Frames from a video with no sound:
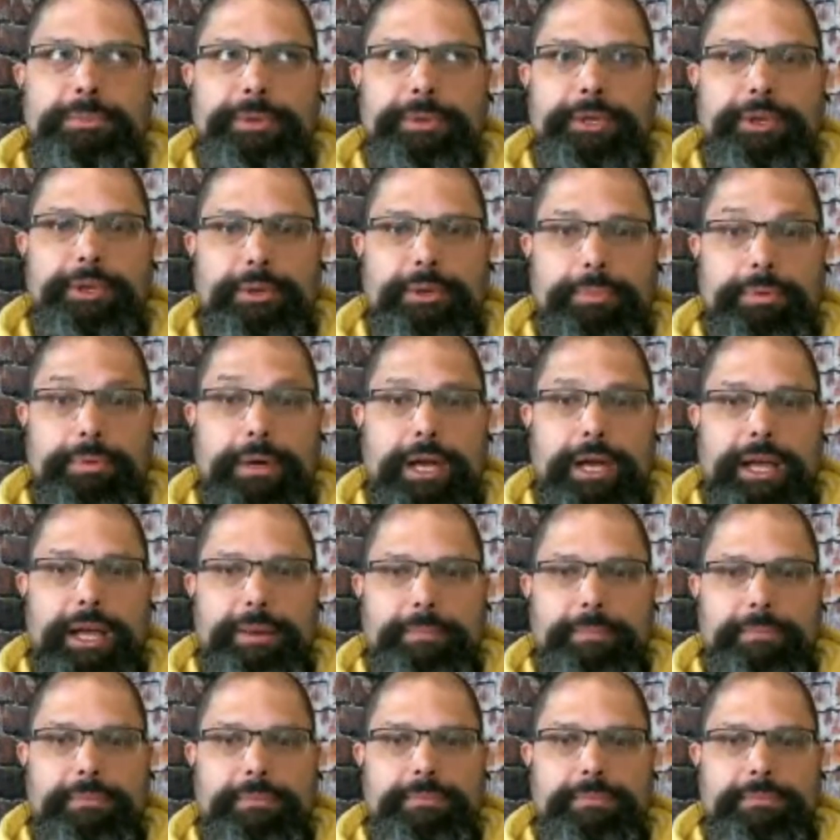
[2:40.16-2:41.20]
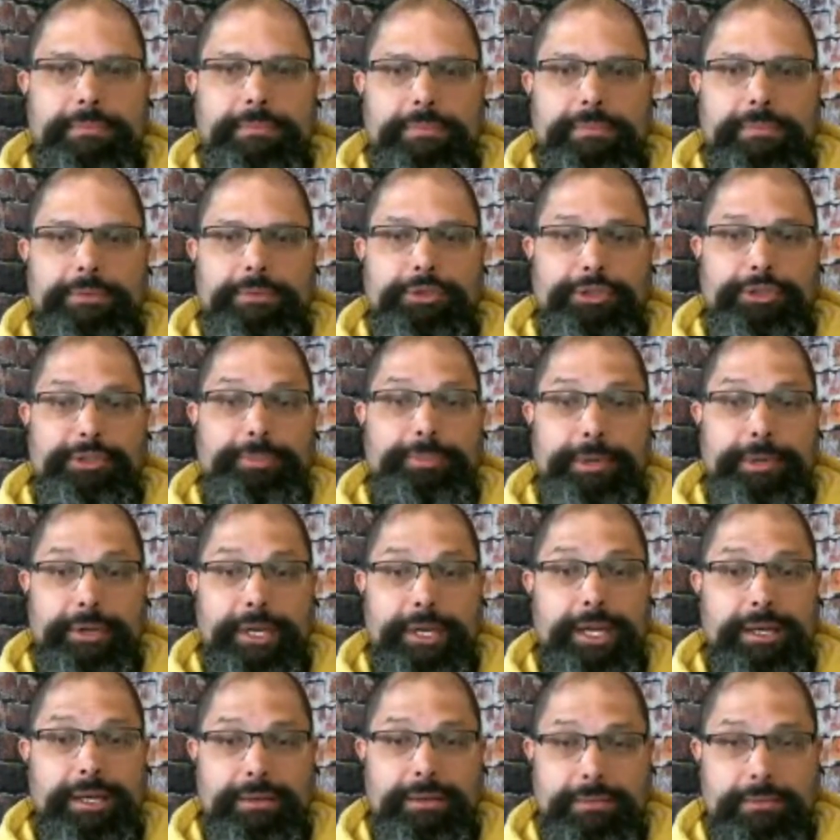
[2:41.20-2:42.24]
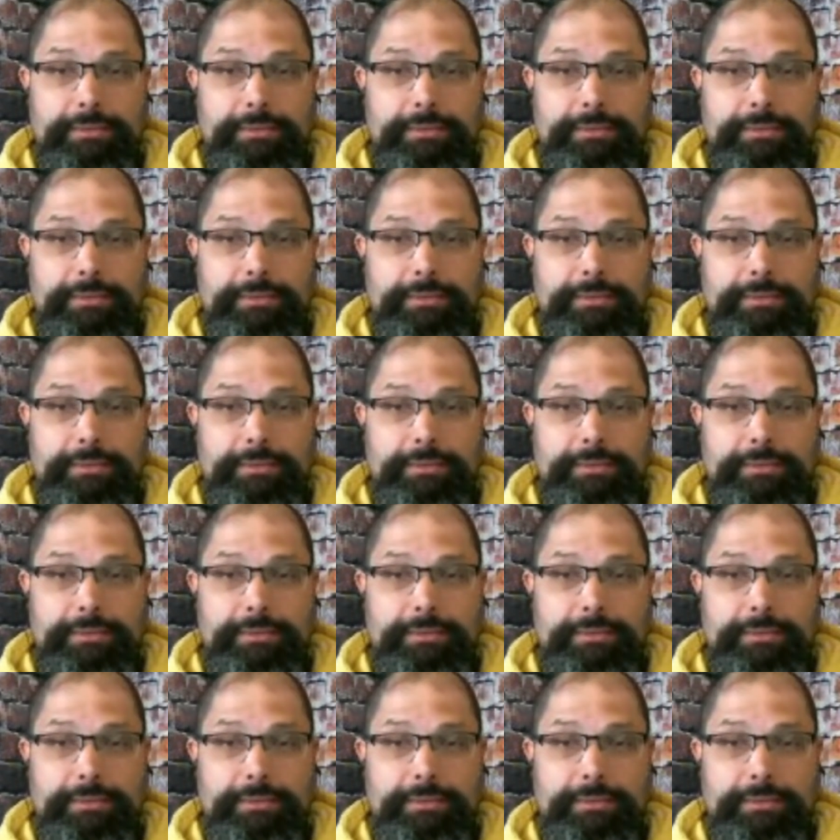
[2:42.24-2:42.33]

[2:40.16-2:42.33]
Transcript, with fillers: be your prime, your spearhead,